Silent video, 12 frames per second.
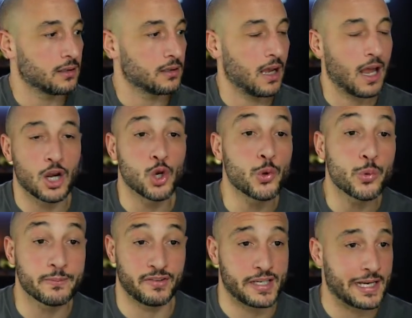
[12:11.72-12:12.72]
a
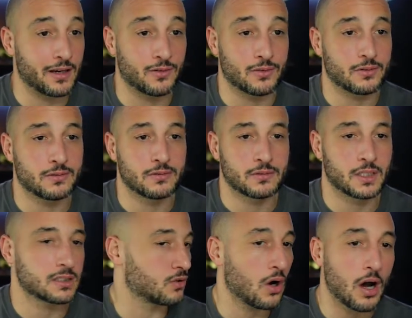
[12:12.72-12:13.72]
Loom video.
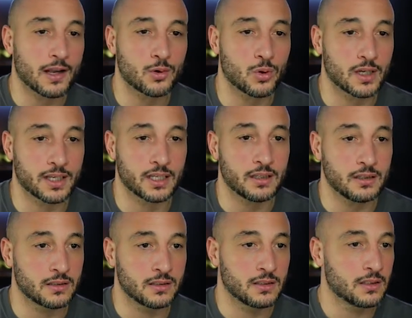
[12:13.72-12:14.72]
It's not high quality,
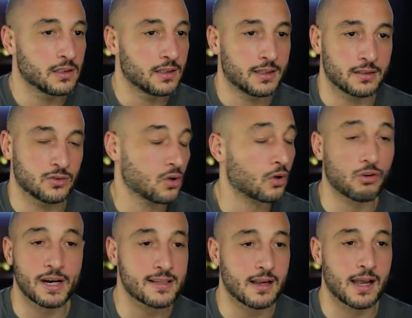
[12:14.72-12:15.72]
not
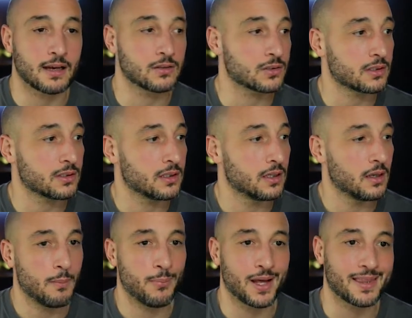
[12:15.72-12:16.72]
great sound,
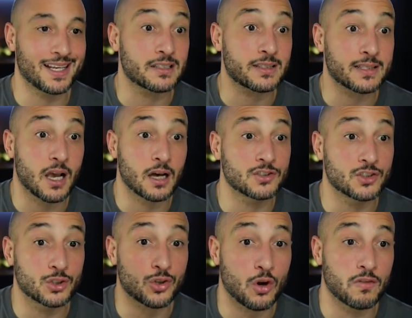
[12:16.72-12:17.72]
but there's
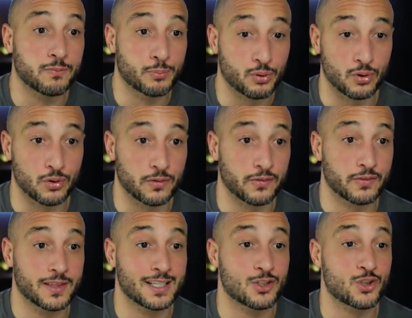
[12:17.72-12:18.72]
tons of proof.
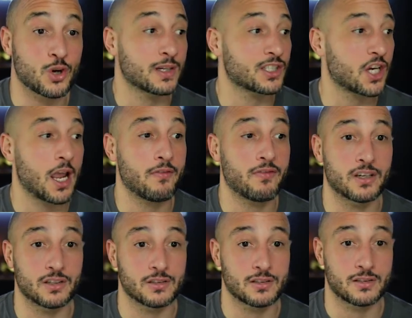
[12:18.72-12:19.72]
There's so much
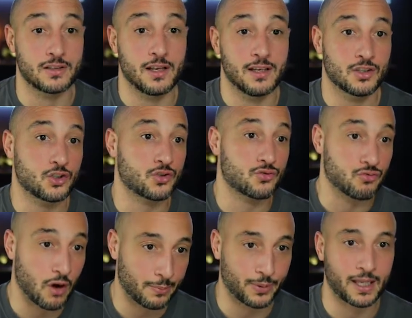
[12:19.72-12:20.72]
evidence,
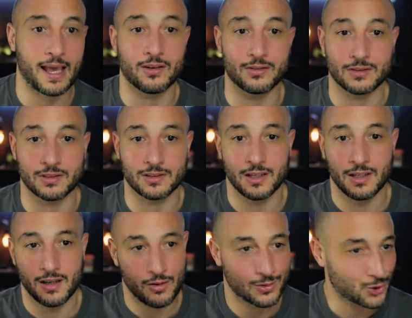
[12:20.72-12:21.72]
Stripe accounts
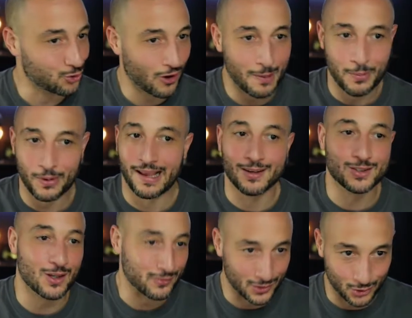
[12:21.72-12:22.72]

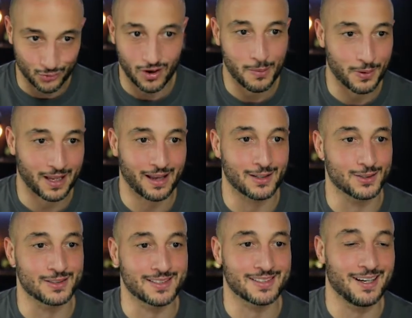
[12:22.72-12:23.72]
after Stripe
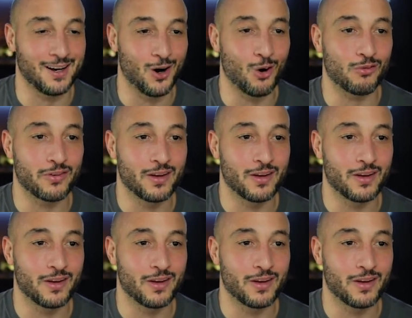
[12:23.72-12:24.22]
accounts of